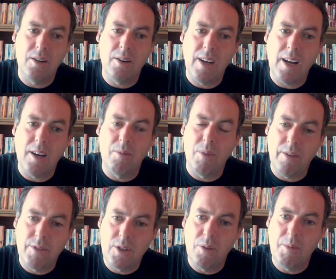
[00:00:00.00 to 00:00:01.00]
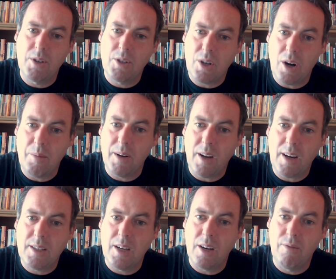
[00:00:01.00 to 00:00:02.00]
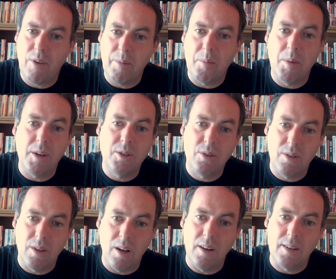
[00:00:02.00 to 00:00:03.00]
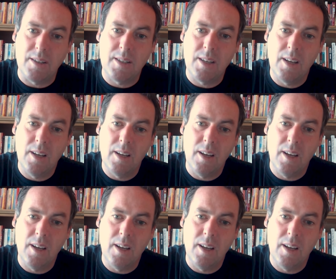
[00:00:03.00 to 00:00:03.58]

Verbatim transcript: you're getting rid of so much carbon dioxide from the blood through the lungs?